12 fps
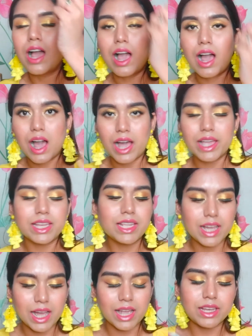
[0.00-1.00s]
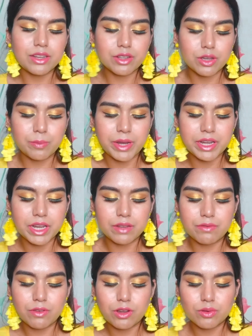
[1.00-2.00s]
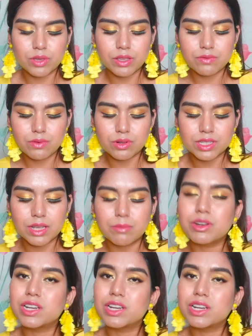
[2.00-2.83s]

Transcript: highly highly recommended if you are looking for some